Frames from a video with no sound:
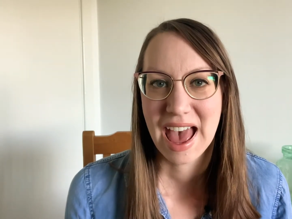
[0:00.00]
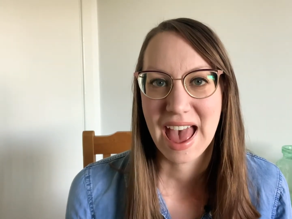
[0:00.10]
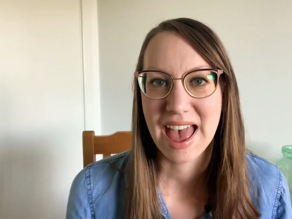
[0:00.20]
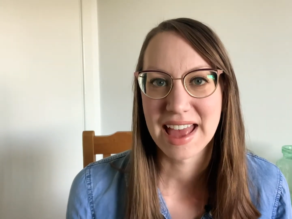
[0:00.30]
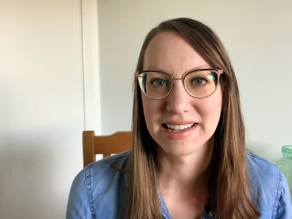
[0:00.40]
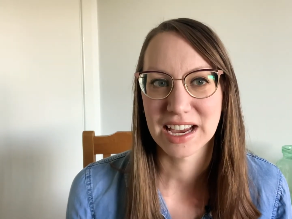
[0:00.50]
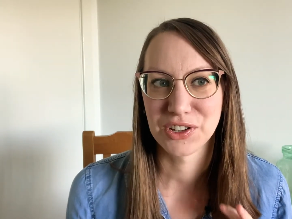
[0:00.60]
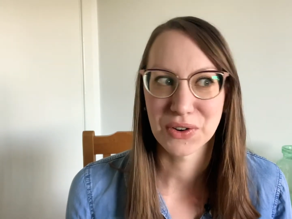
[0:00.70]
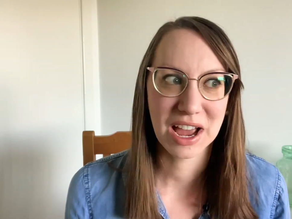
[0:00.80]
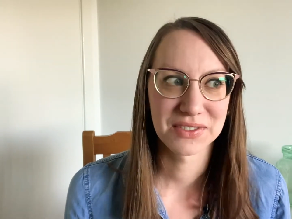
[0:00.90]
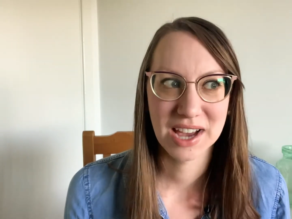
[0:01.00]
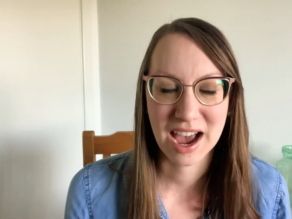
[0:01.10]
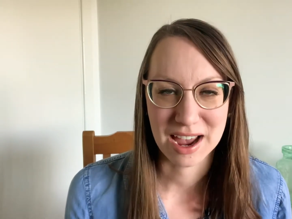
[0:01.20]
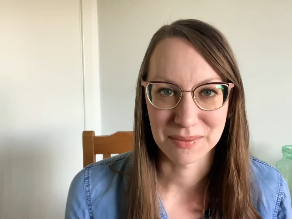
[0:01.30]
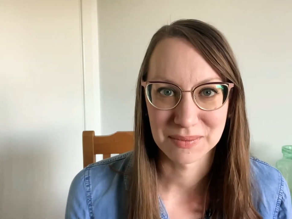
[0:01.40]
and I don't have
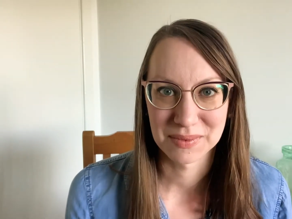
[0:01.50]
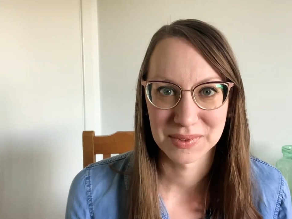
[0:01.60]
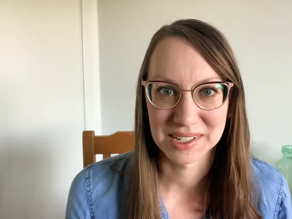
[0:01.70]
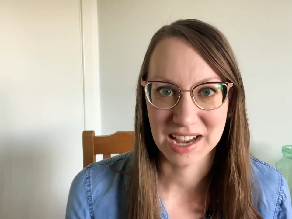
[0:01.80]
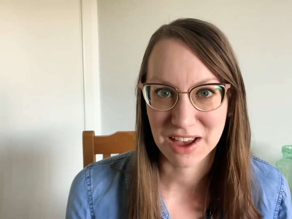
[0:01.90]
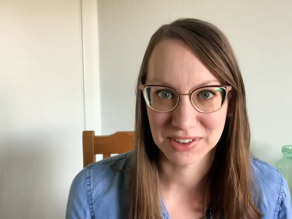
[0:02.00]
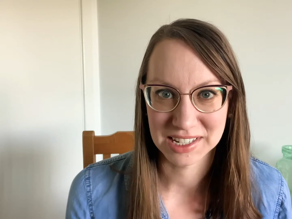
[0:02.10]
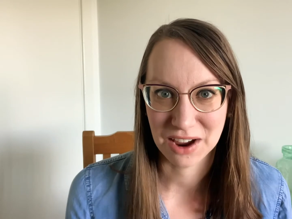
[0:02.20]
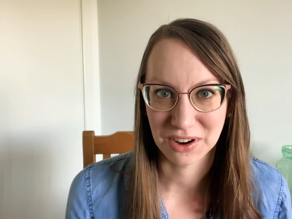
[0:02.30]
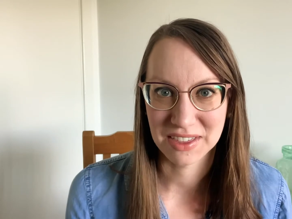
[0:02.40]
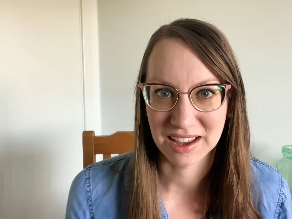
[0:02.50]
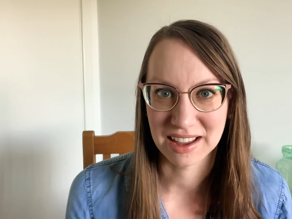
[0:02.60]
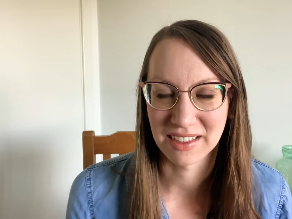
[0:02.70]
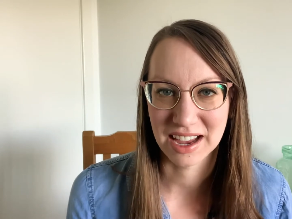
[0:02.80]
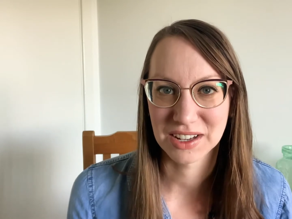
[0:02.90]
time to dive into everything
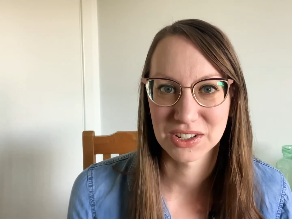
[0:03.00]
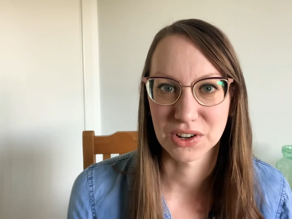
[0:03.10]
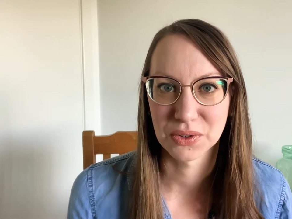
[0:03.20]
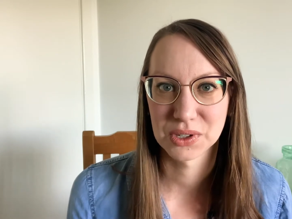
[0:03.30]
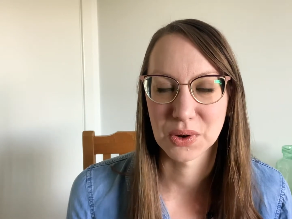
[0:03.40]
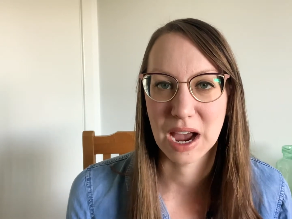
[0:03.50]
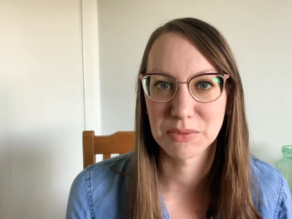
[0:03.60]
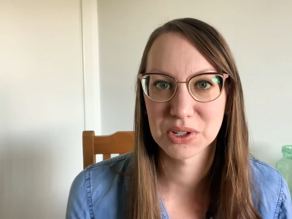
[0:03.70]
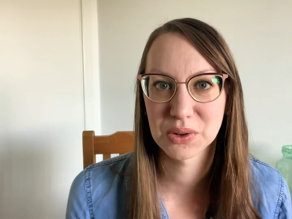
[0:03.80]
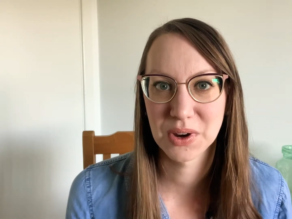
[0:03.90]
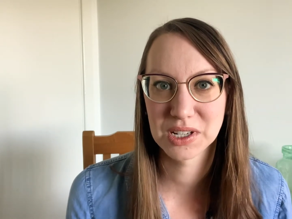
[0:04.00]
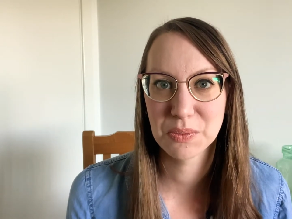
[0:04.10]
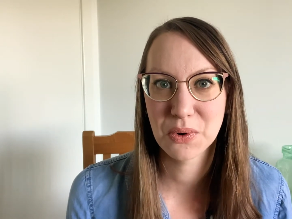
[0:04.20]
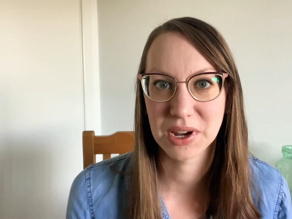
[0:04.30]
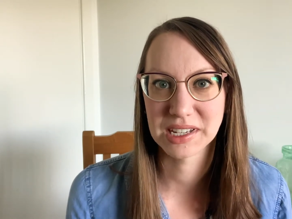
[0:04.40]
I'd like to, so I'm just going to
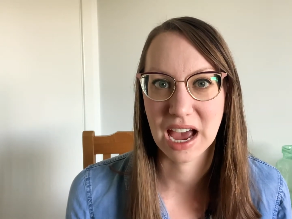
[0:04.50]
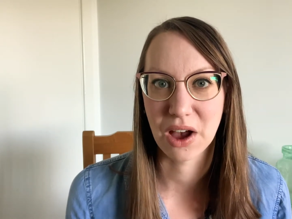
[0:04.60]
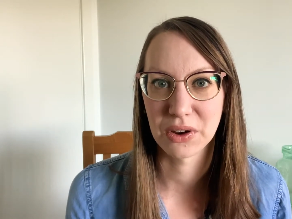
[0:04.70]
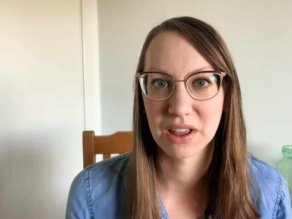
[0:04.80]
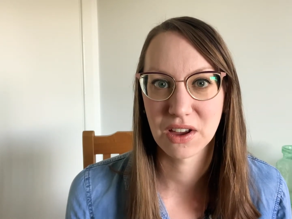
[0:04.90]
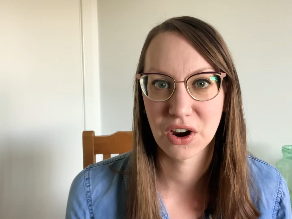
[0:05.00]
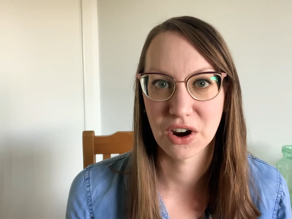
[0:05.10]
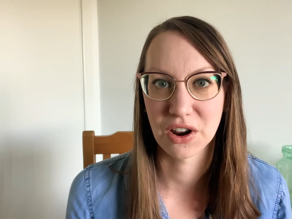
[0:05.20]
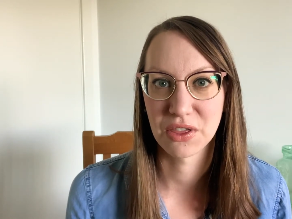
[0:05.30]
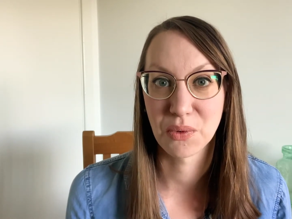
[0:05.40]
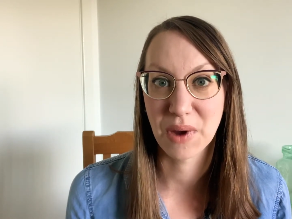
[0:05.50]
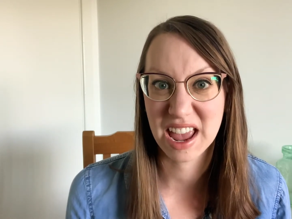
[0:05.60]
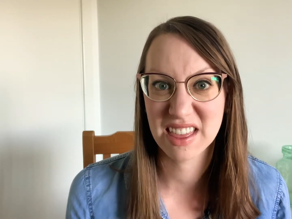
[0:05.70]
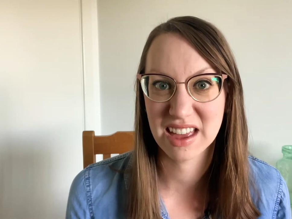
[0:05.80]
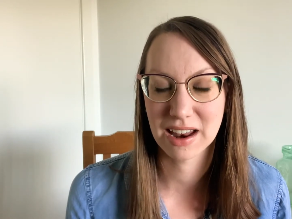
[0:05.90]
point out the
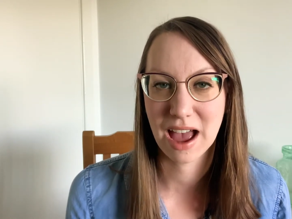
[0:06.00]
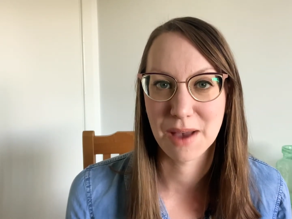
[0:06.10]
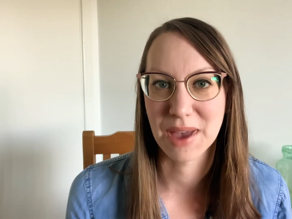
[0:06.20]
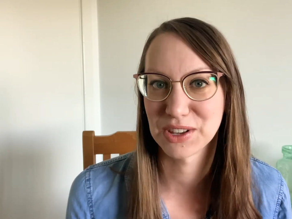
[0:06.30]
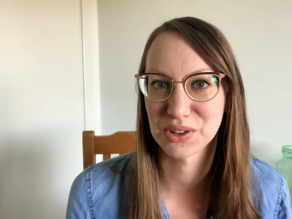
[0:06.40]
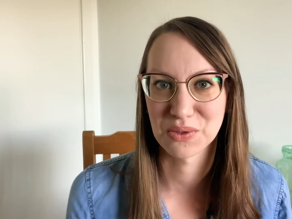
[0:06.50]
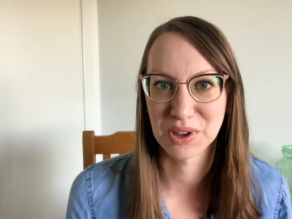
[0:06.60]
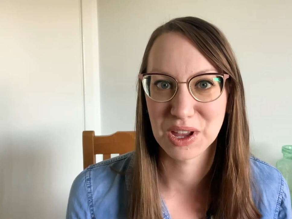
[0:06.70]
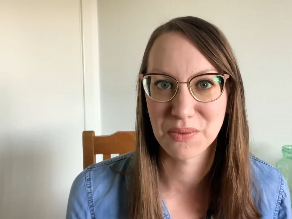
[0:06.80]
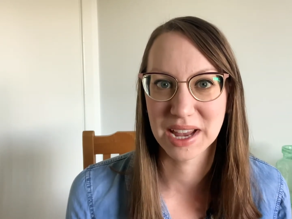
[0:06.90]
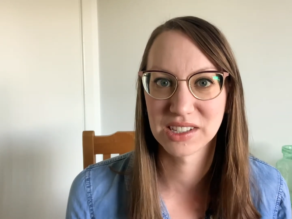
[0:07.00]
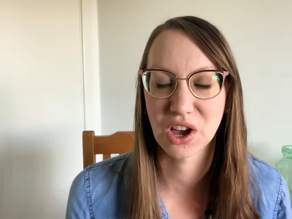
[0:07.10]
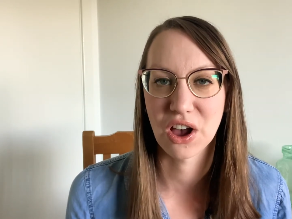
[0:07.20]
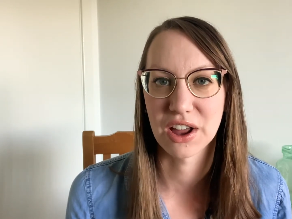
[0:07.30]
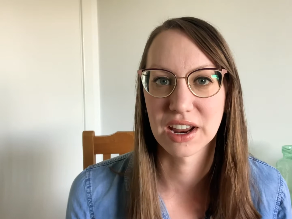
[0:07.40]
way that Esther really waits
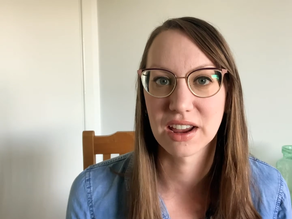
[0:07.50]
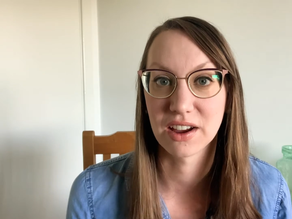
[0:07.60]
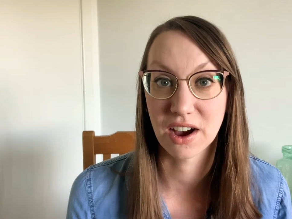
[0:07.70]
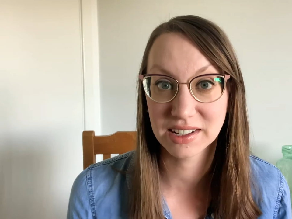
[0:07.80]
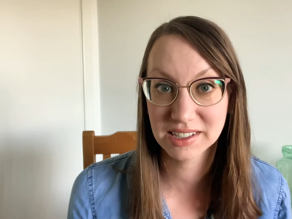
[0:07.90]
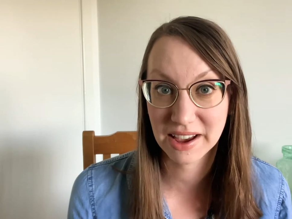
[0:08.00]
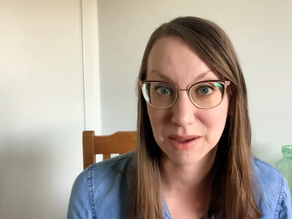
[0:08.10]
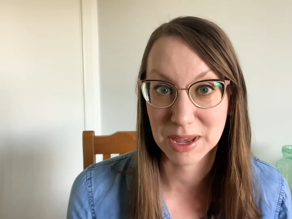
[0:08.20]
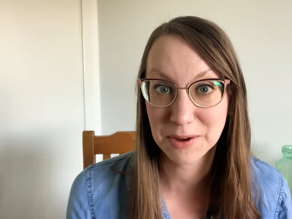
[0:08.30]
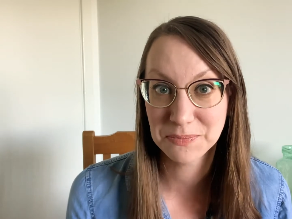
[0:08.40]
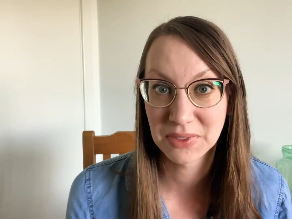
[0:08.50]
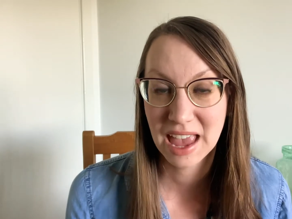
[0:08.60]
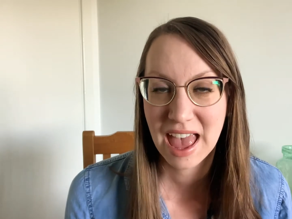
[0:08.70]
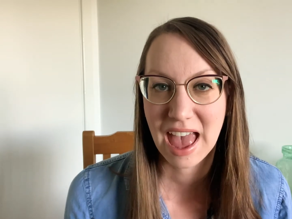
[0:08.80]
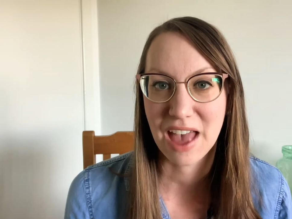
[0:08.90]
on God's timing
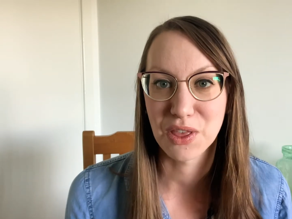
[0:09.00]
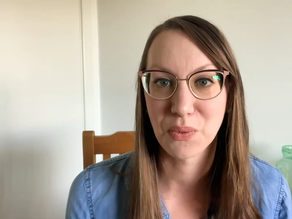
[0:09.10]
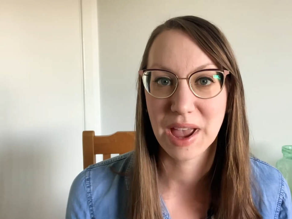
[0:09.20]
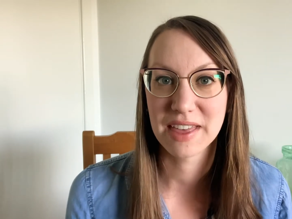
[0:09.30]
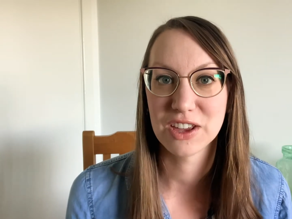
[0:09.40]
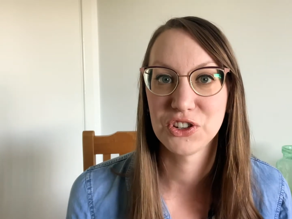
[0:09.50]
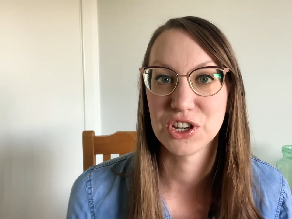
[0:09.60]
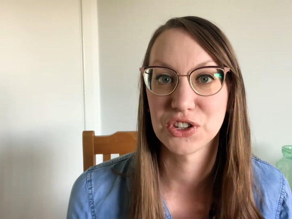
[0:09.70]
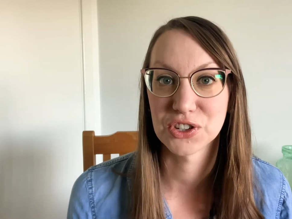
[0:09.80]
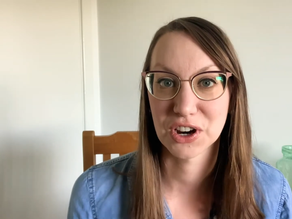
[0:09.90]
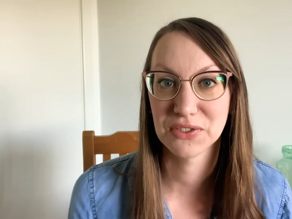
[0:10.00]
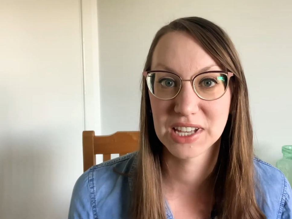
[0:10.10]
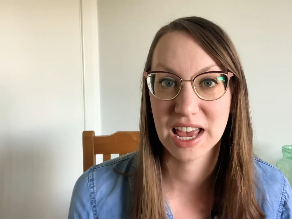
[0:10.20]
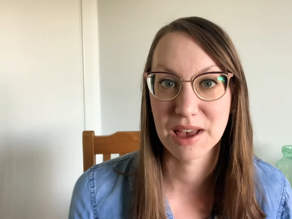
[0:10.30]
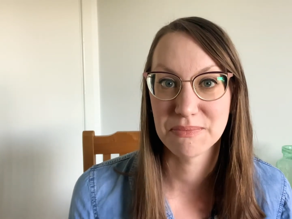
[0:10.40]
and the way that she serves
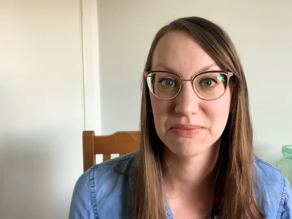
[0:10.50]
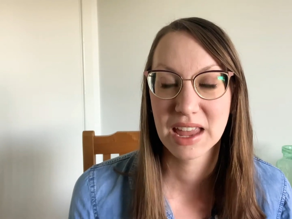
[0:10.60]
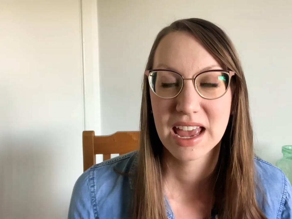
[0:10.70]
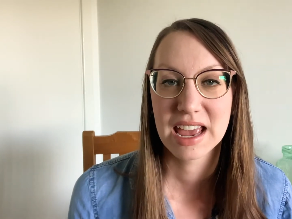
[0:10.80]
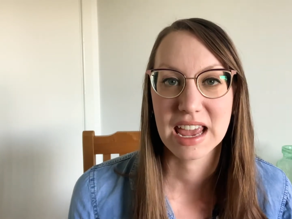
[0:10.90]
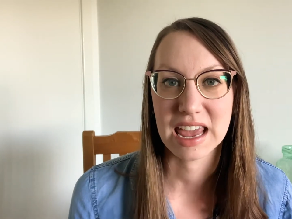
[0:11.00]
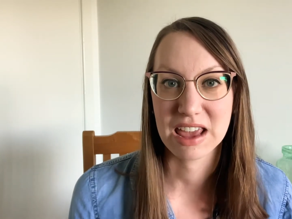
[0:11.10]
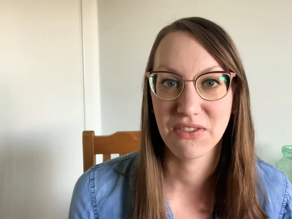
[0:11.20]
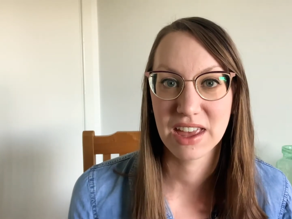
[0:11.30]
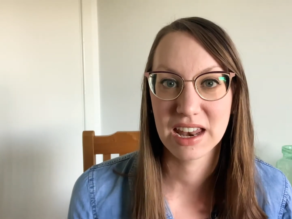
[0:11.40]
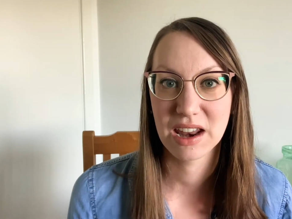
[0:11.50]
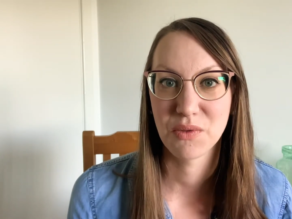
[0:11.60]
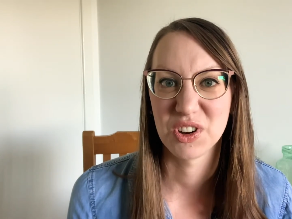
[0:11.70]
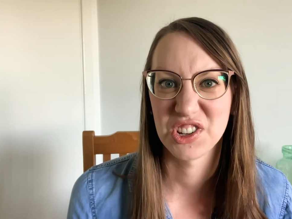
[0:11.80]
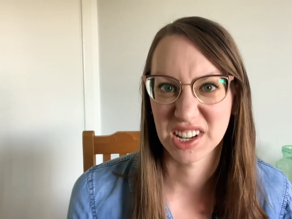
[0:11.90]
him even
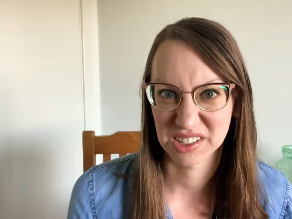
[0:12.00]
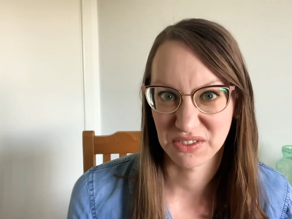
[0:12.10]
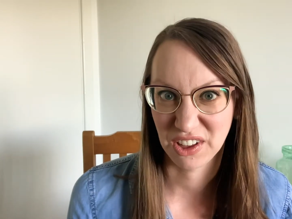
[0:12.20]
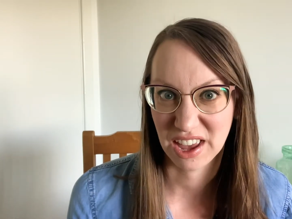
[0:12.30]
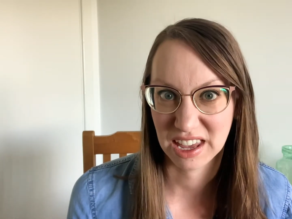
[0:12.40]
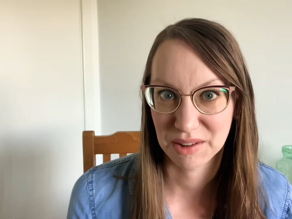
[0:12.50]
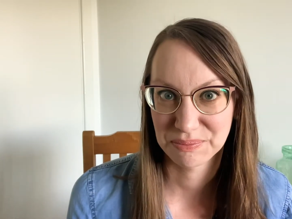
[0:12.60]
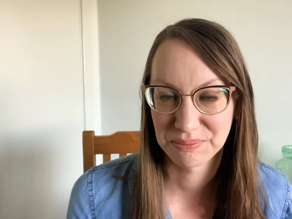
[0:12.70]
when she doesn't feel like it.